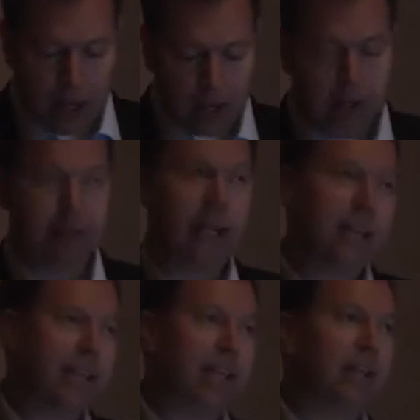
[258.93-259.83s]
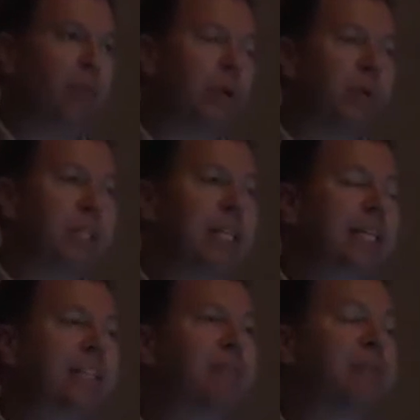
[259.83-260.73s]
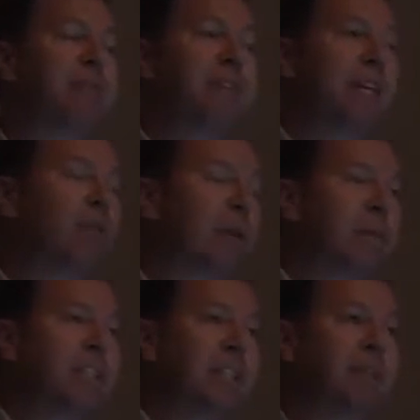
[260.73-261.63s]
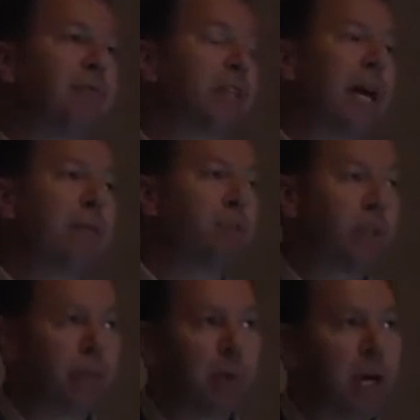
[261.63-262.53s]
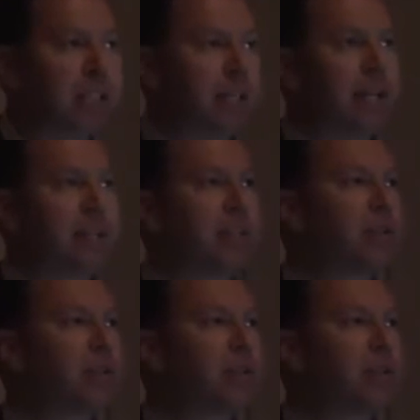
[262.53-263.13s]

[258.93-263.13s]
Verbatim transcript: uh, and then we would need different fee agreements at different times during the process.